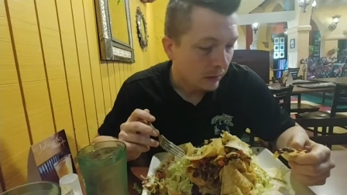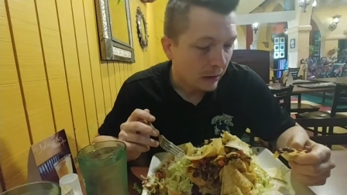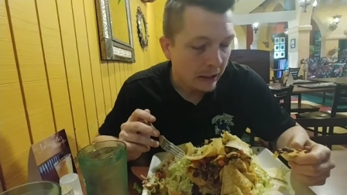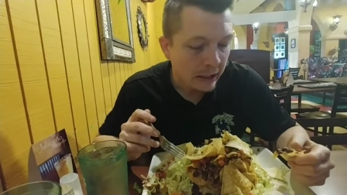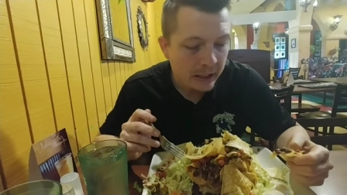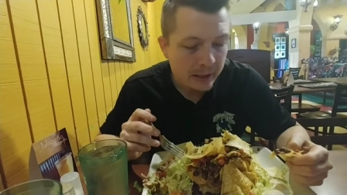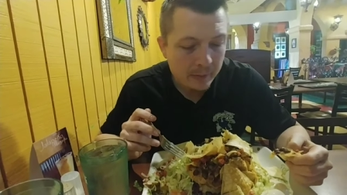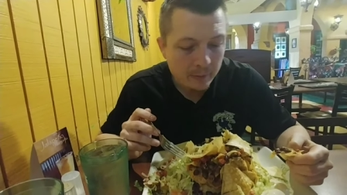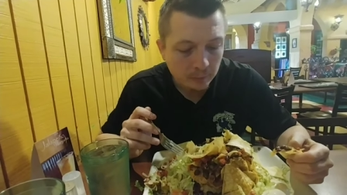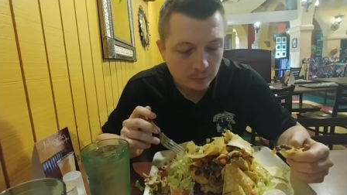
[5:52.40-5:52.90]

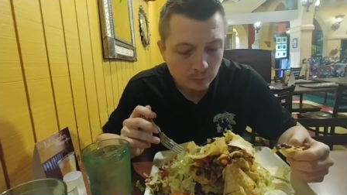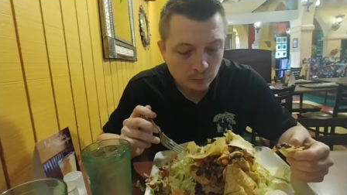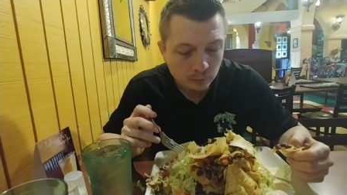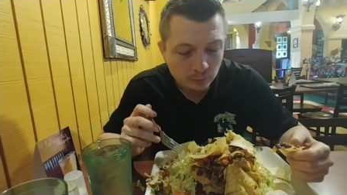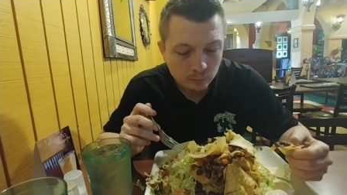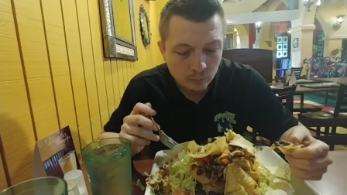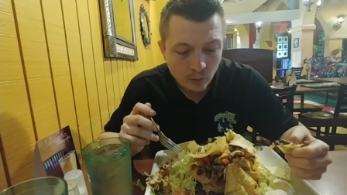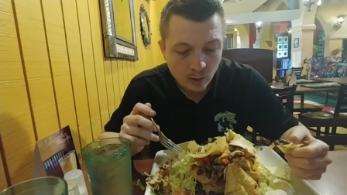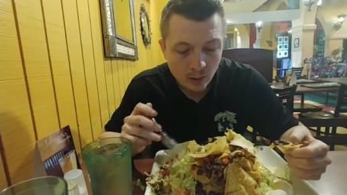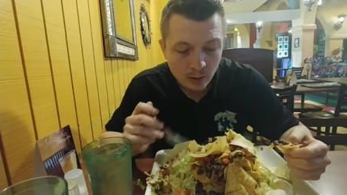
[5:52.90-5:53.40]
Um,
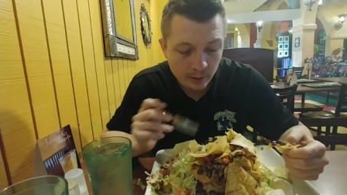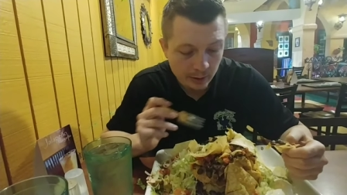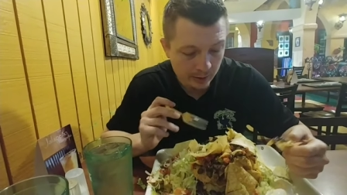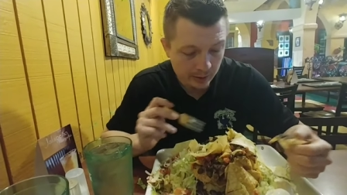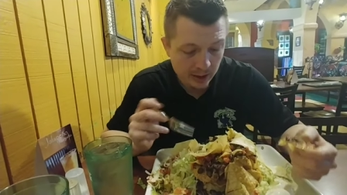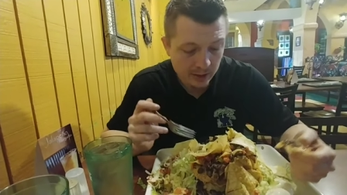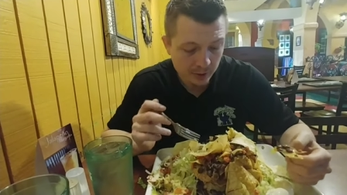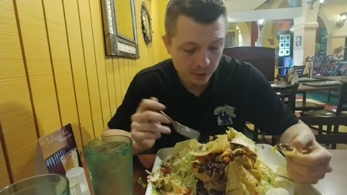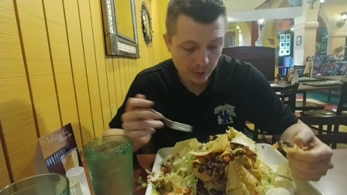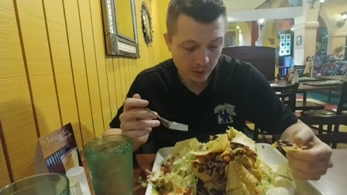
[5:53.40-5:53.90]

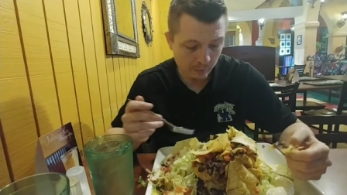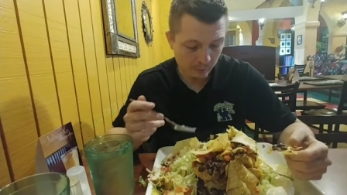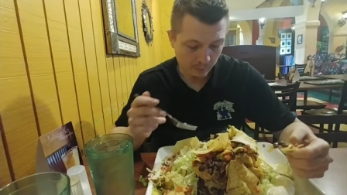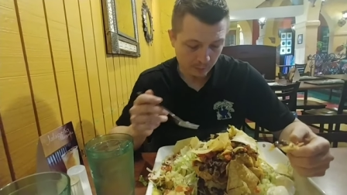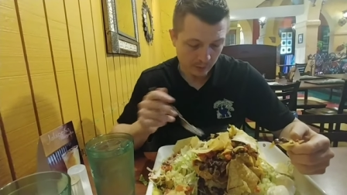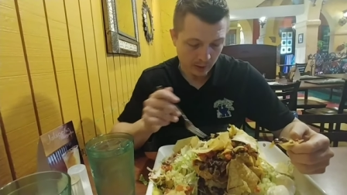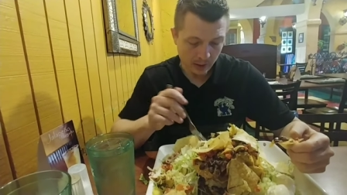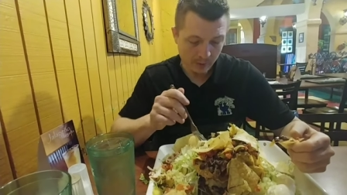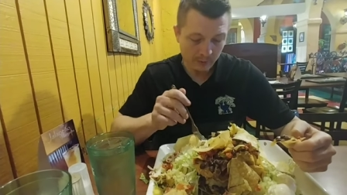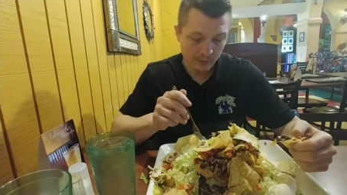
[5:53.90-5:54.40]
it tastes good.
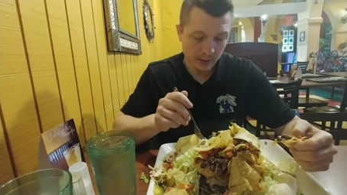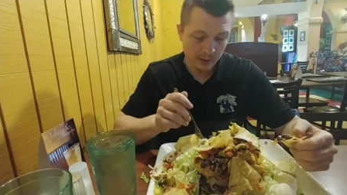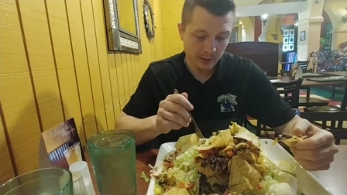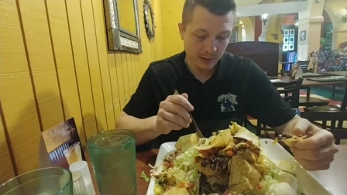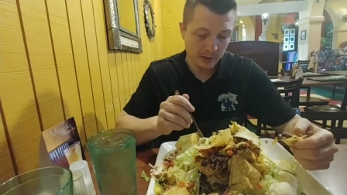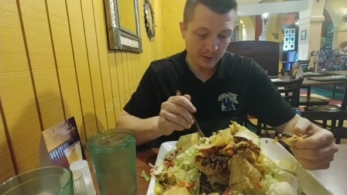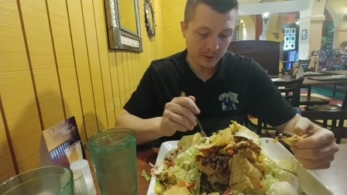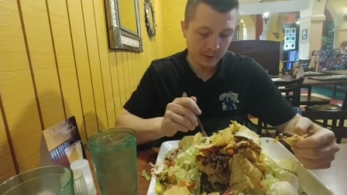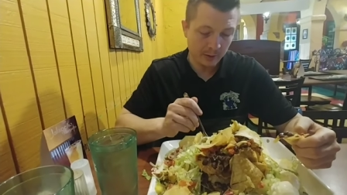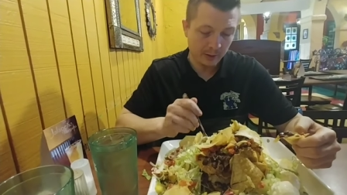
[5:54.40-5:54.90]
Everything
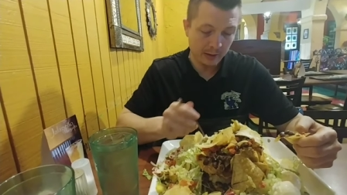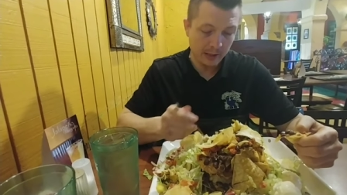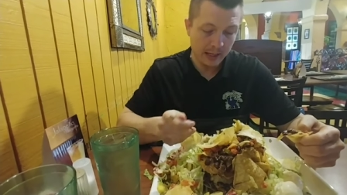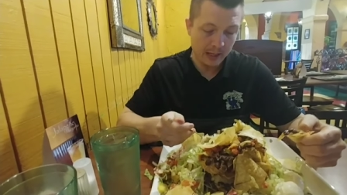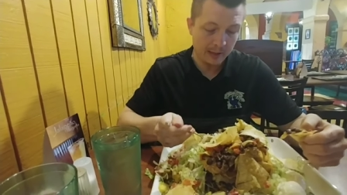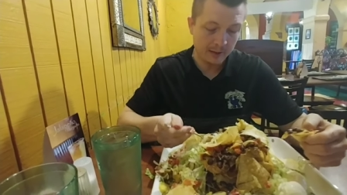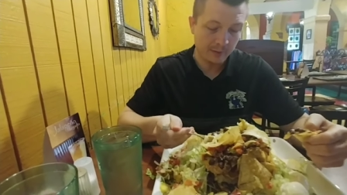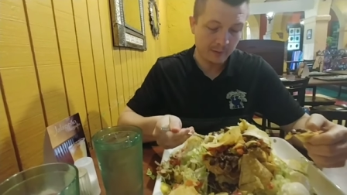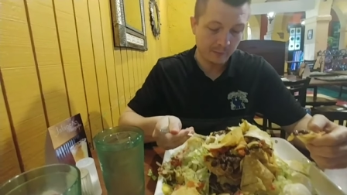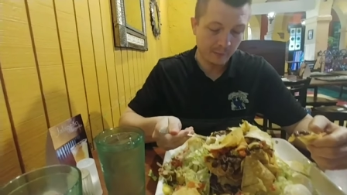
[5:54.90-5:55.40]
tastes good,
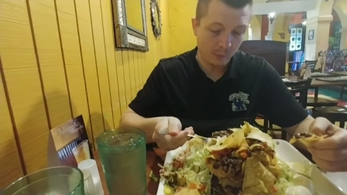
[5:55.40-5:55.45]
guys.